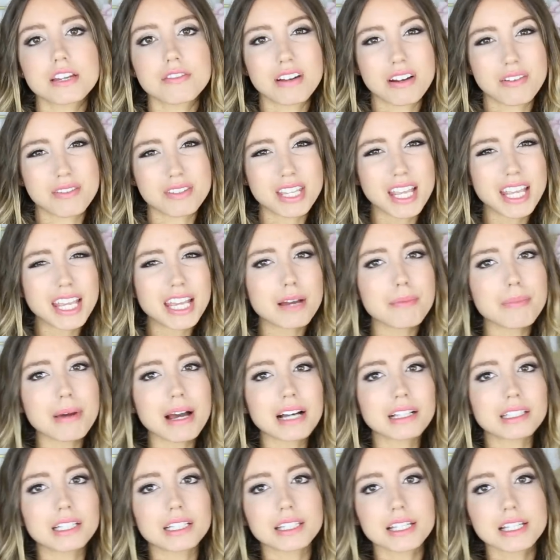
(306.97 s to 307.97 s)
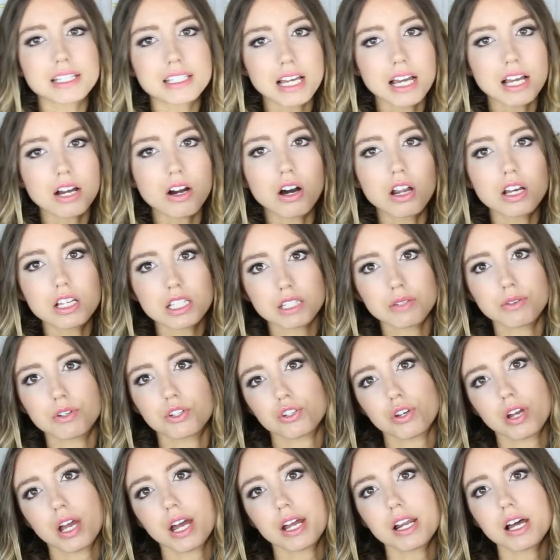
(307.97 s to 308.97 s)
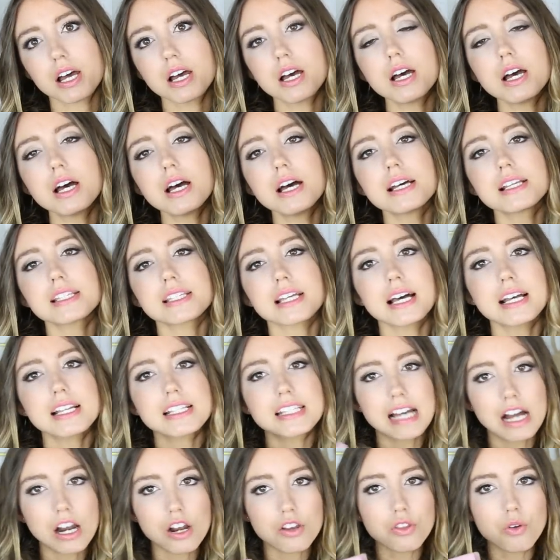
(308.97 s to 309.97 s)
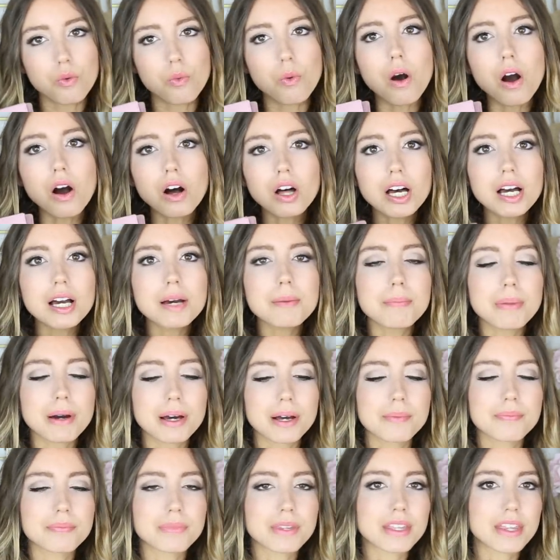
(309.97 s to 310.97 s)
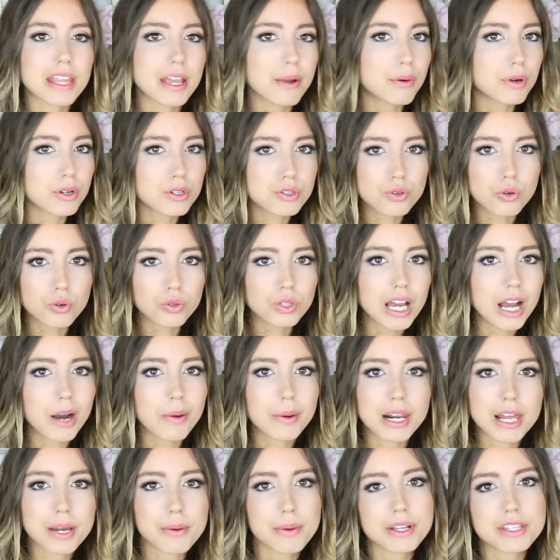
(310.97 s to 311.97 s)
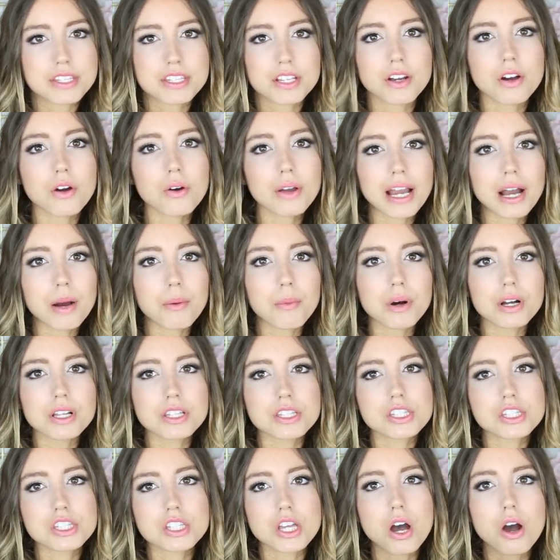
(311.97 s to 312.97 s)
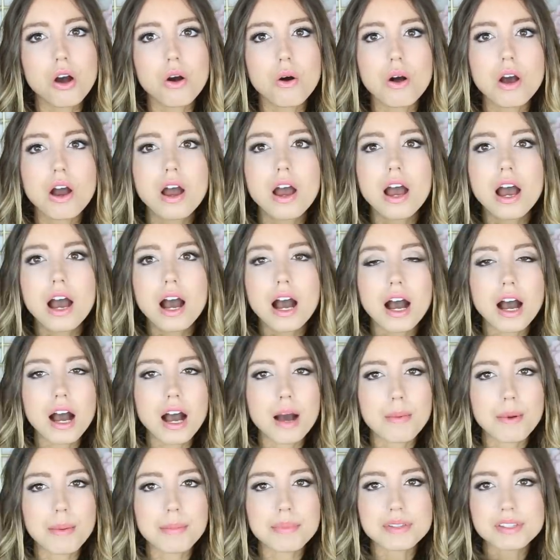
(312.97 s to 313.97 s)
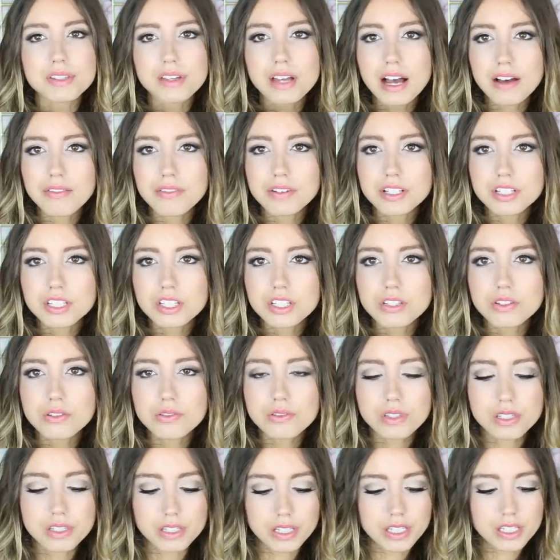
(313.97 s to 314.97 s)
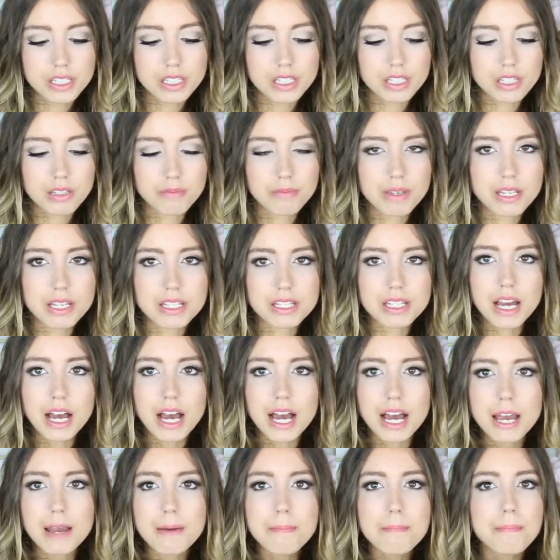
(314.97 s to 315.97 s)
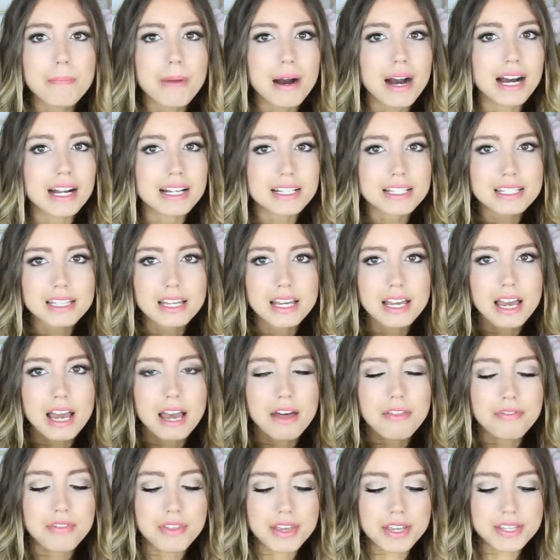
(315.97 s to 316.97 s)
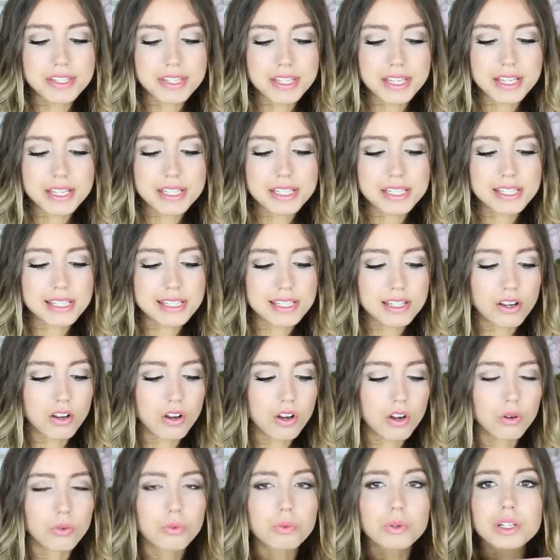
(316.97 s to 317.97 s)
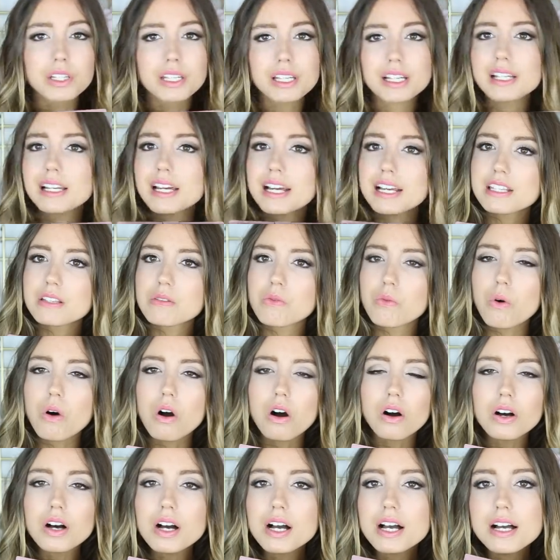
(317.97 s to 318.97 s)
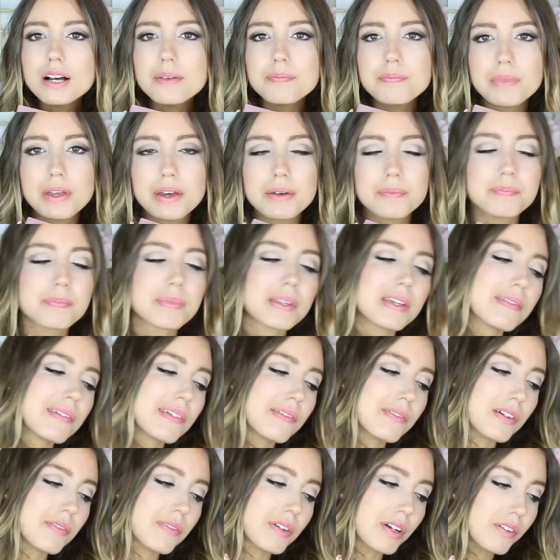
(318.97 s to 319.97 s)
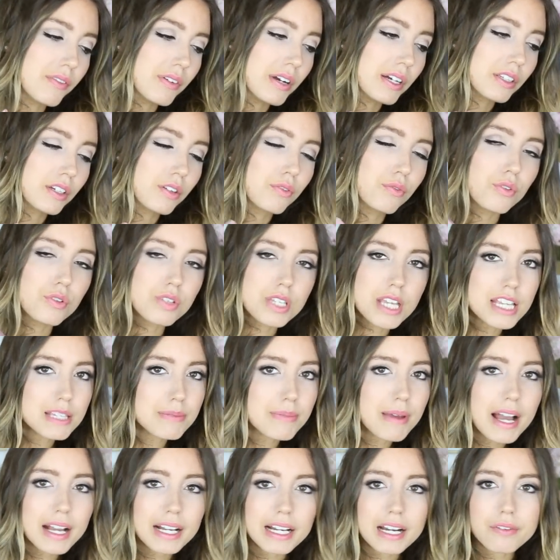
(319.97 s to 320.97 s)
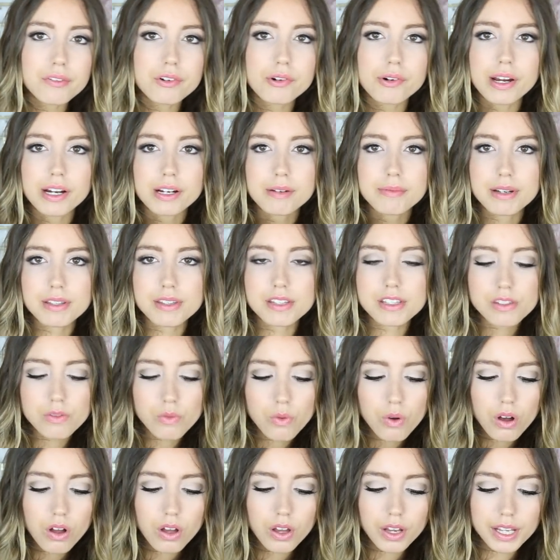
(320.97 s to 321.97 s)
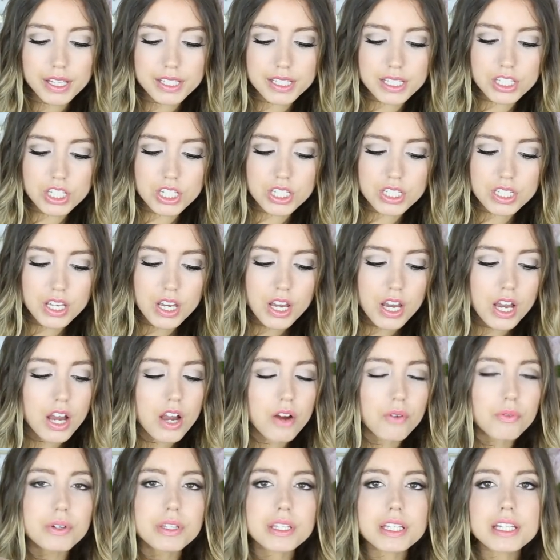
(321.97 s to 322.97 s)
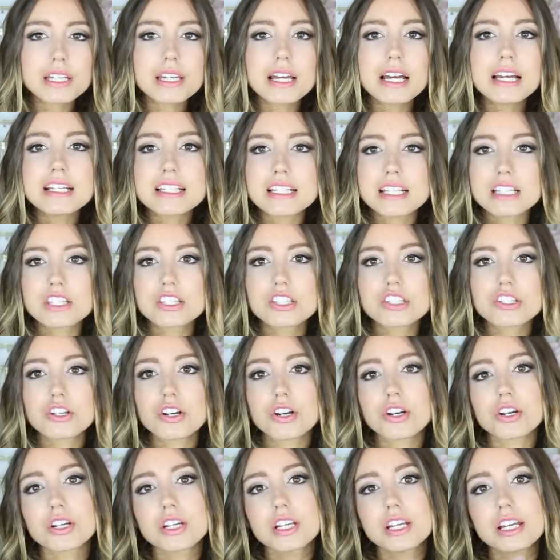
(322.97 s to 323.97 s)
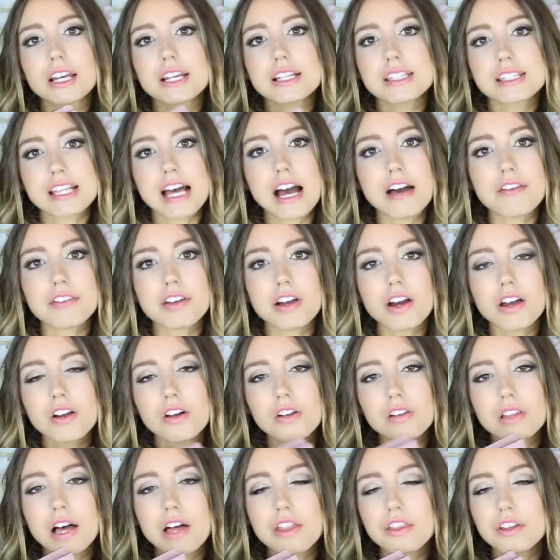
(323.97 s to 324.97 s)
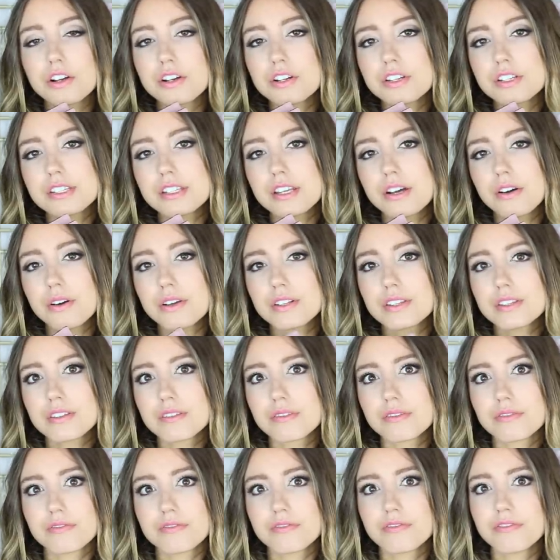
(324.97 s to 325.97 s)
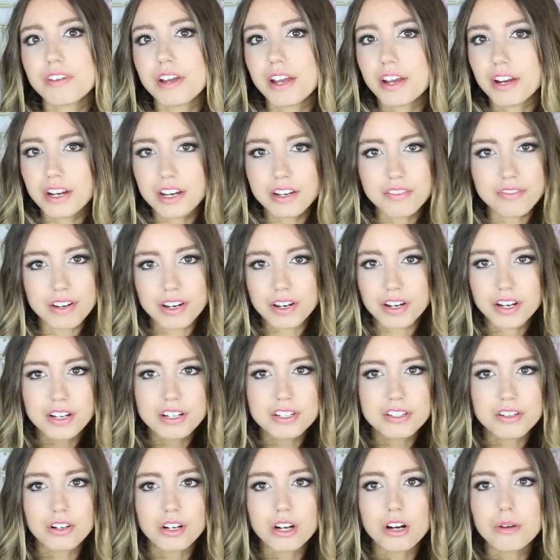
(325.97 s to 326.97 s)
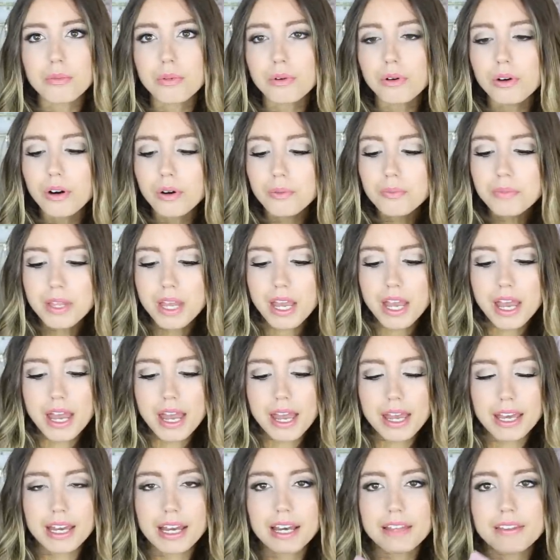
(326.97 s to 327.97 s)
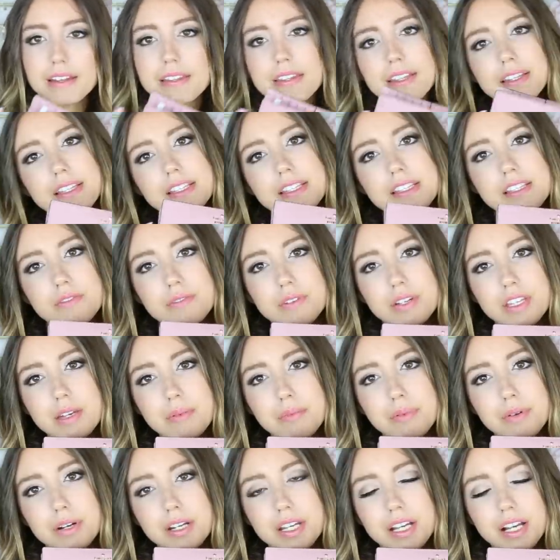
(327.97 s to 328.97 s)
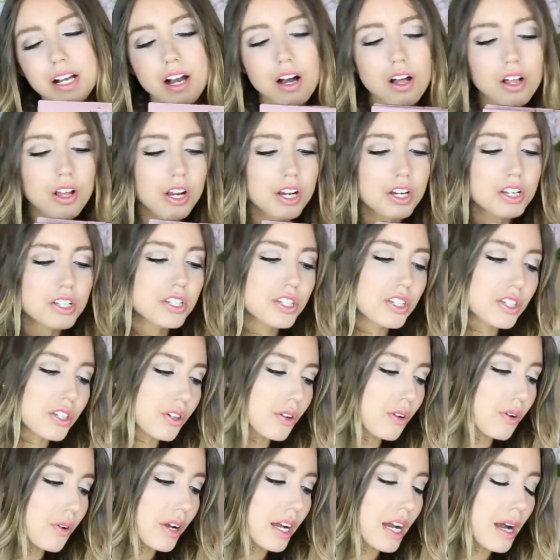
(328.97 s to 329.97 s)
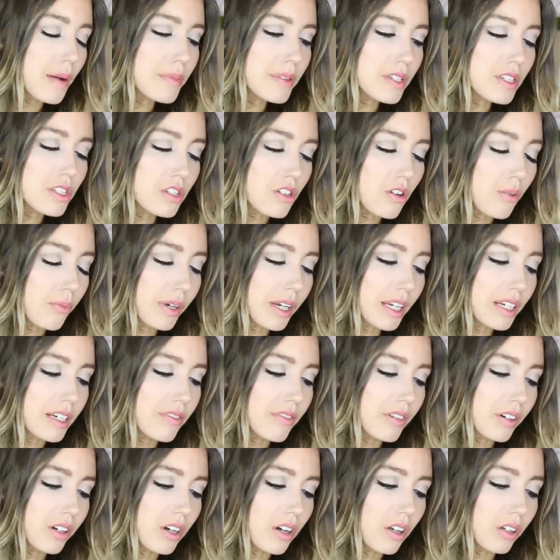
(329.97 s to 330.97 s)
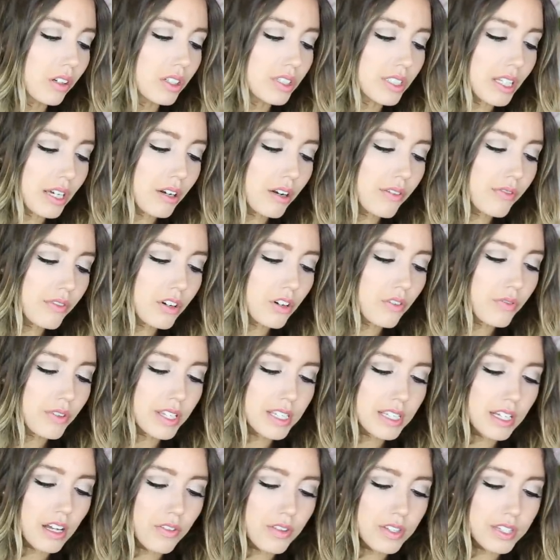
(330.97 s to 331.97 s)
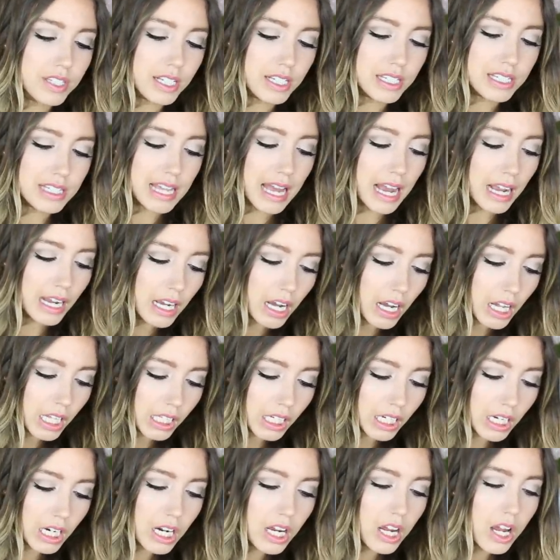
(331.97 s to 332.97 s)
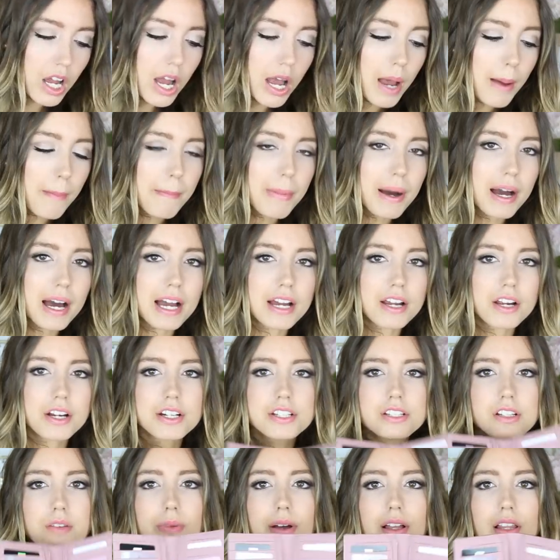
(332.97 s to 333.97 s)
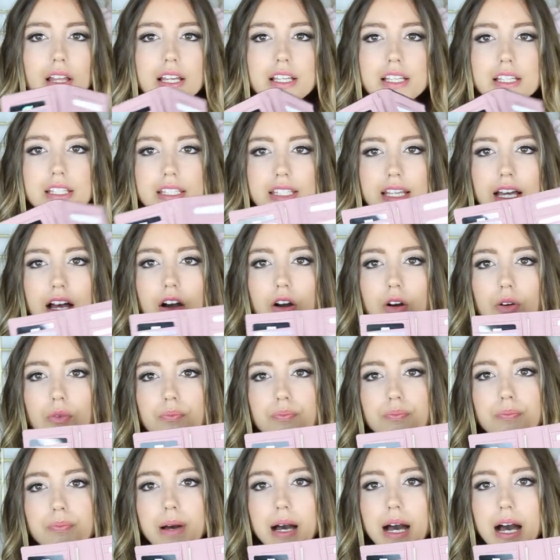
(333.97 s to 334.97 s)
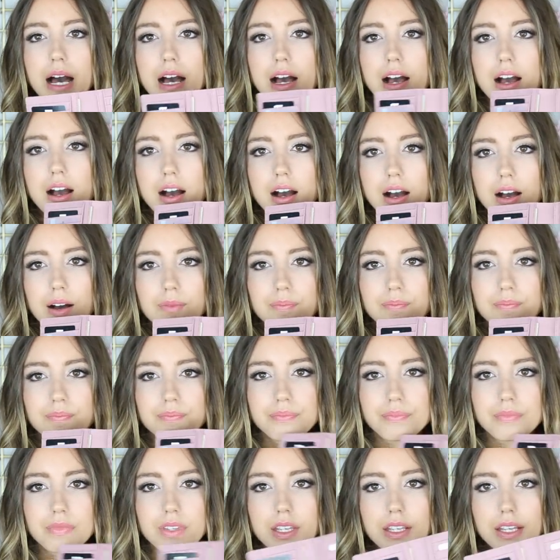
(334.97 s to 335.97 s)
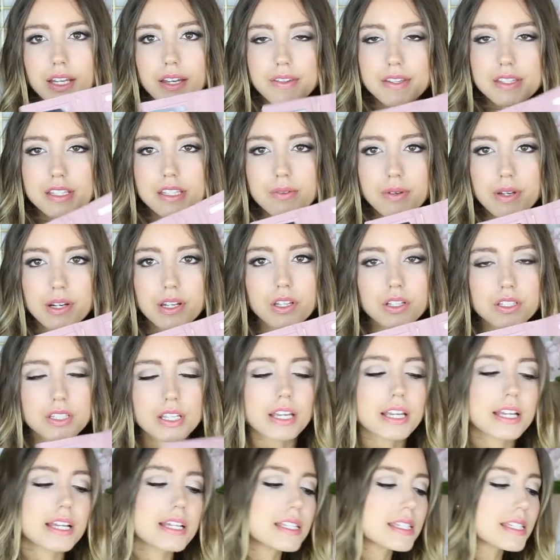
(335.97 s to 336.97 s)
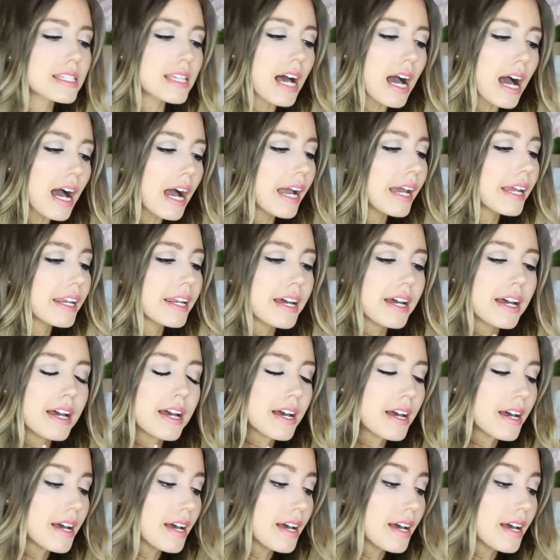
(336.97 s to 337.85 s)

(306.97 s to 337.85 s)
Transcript: If I was taking a bag like this, I honestly would try to size down the wallet, but they were sold out when I went to go get one, so um, I'm still having to use this in the meantime. But this is still a really nice wallet. Um, even if you have like a regular full-size bag, I would recommend this wallet because it's just really nice and sturdy. It's Saffiano leather, so it's very, very durable. And I think this is a really pretty color too. It comes in so many different colors. I don't even know if they sell this exact color, but I already took my license out. But um, yeah, this is what it looks like inside.